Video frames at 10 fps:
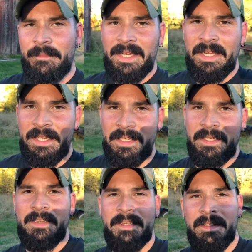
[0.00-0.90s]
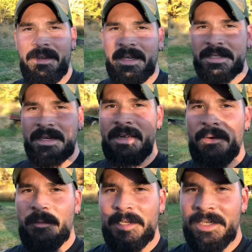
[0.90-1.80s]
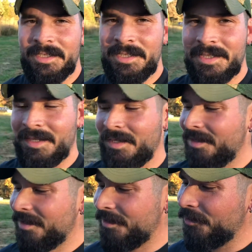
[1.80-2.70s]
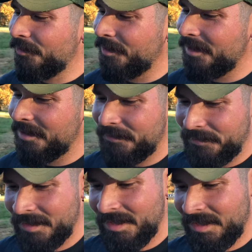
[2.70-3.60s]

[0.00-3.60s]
Man, last night was a little rough.